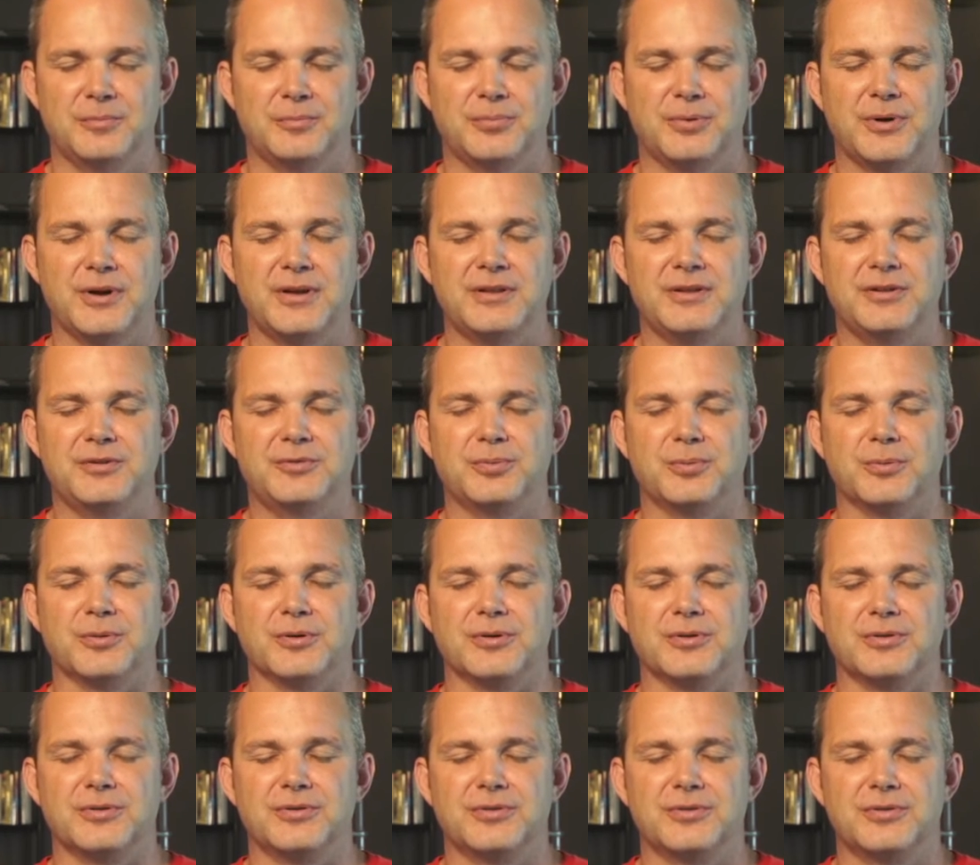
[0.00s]
Pray these
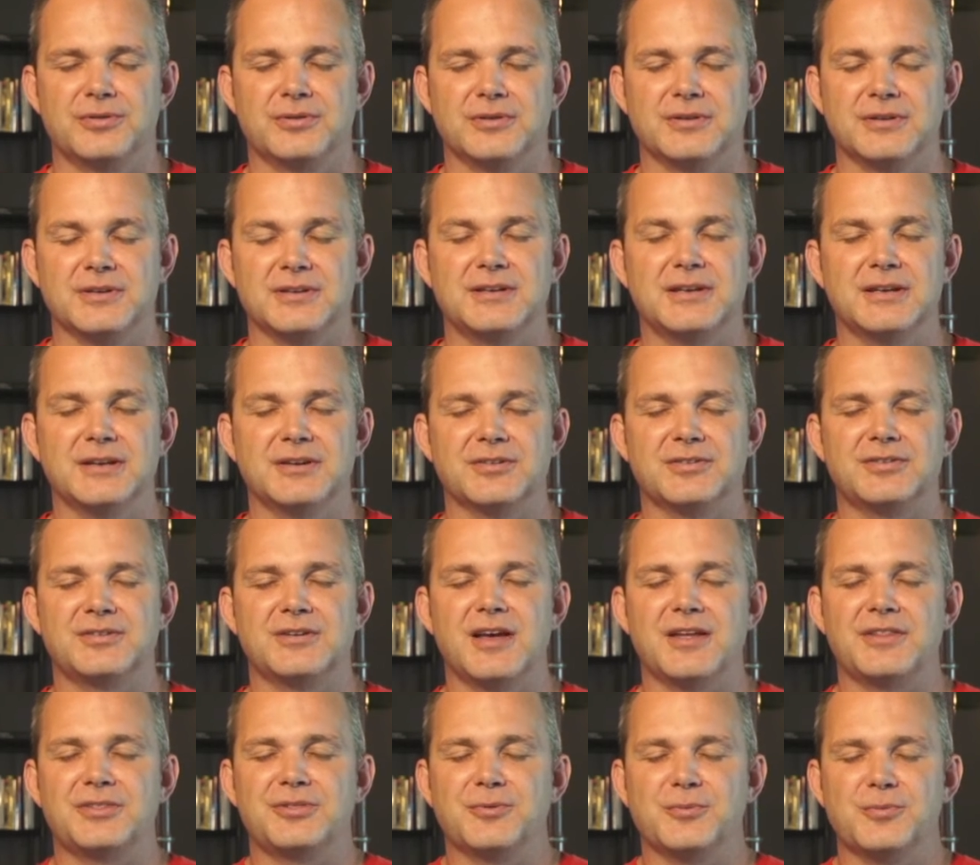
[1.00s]
words. Again, it's
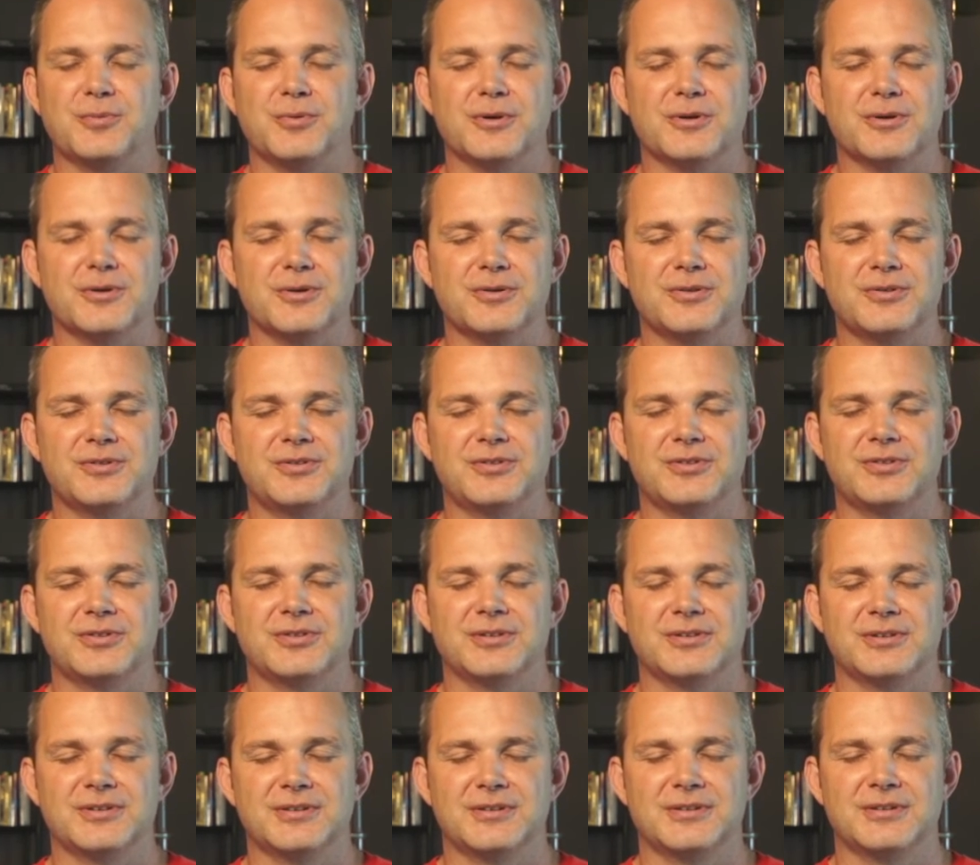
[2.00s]
not the
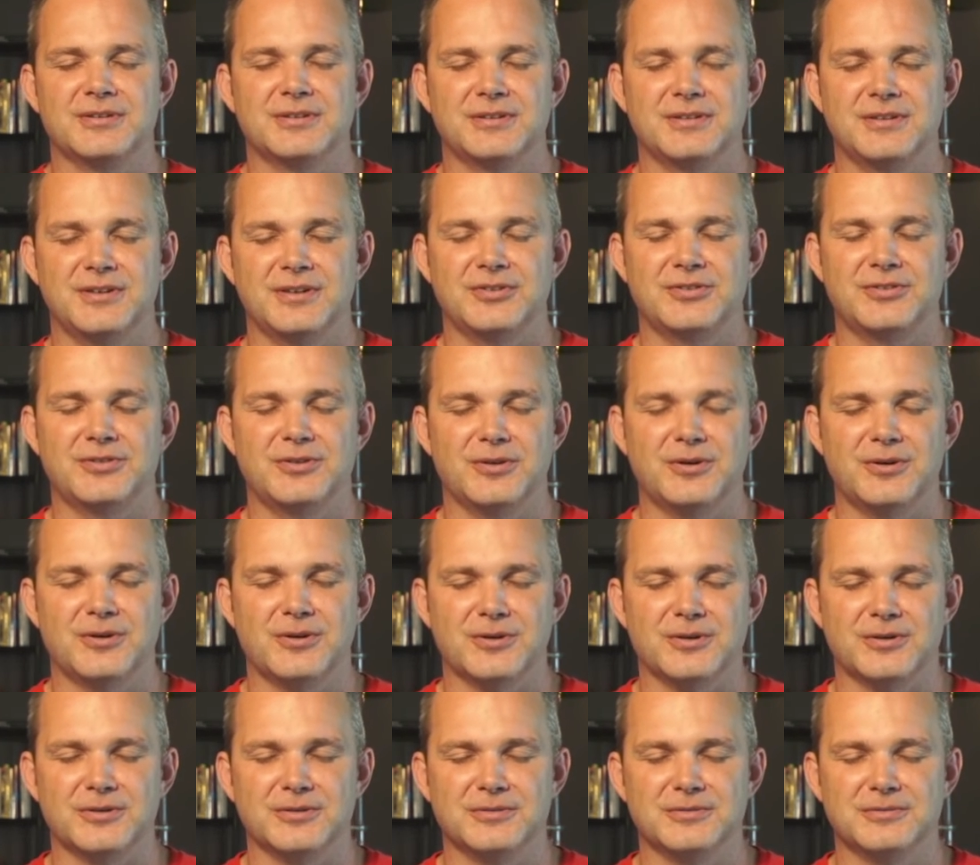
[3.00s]
words, it's the
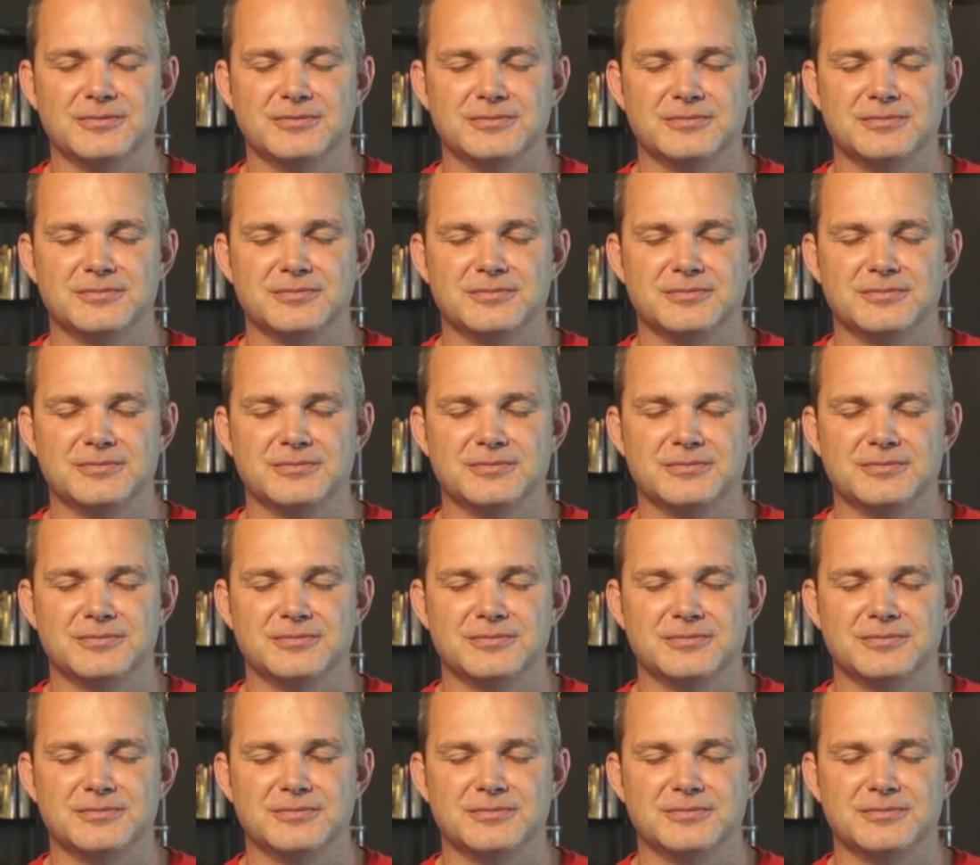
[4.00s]
heart.